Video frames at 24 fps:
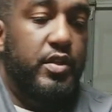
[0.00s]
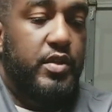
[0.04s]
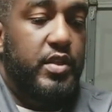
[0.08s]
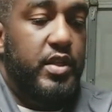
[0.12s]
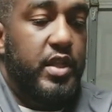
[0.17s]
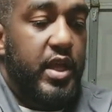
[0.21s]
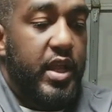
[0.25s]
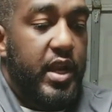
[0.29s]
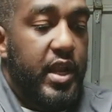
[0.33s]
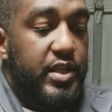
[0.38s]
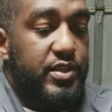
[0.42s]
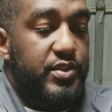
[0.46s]

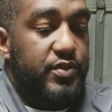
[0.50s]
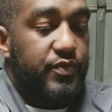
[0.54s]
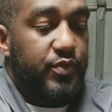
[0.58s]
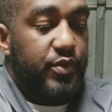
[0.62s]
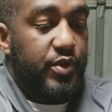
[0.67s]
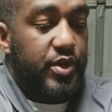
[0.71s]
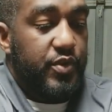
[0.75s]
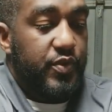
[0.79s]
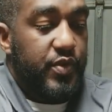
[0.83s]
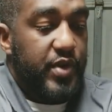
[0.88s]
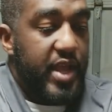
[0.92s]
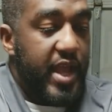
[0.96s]
So now
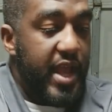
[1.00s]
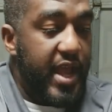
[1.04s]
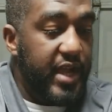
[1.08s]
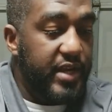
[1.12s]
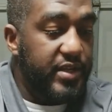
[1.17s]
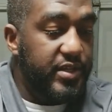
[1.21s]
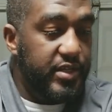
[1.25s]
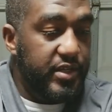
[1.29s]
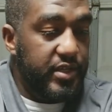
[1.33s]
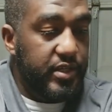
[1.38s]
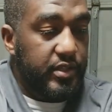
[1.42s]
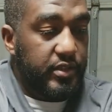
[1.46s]
that's for the
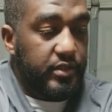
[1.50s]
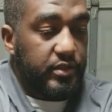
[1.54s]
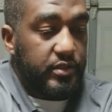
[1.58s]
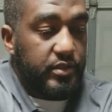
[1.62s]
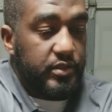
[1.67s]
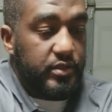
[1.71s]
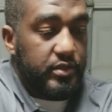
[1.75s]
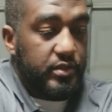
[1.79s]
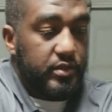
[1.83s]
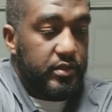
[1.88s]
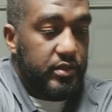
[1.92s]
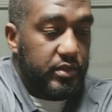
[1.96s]

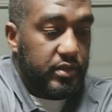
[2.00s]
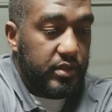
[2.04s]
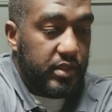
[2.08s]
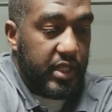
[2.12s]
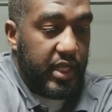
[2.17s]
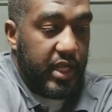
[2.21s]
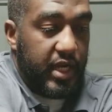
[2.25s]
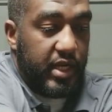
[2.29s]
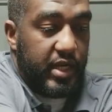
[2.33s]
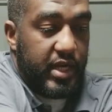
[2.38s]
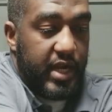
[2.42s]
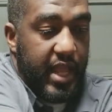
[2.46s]
reactor,
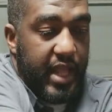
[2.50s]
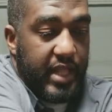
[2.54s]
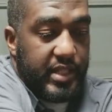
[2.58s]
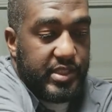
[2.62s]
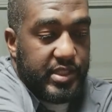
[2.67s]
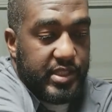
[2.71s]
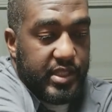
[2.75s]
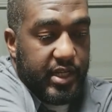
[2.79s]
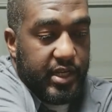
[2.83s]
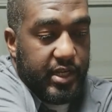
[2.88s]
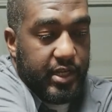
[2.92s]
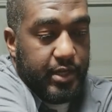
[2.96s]
getting
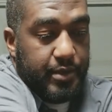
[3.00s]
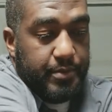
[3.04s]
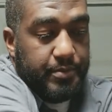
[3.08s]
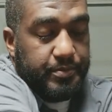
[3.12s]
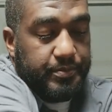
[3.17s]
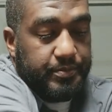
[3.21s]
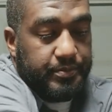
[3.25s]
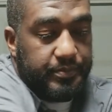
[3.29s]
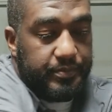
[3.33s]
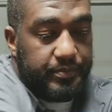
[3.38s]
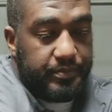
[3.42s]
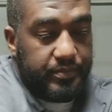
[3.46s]
that set
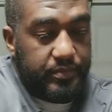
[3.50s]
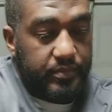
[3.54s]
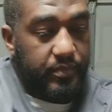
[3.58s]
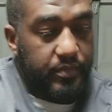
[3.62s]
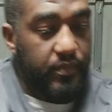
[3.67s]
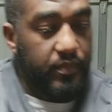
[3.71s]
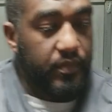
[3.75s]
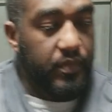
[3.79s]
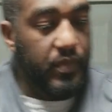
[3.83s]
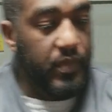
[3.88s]
up